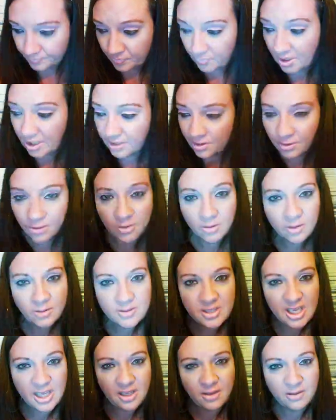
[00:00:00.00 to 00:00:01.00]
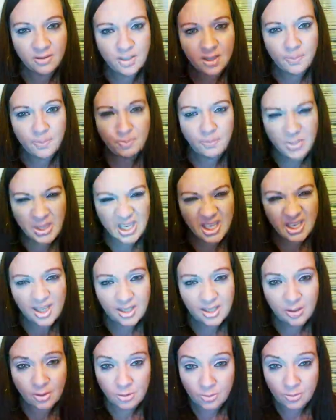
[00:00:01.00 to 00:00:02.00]
Yeah, they're going to go down in a
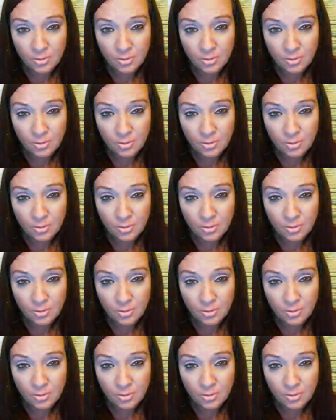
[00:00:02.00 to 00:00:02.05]
big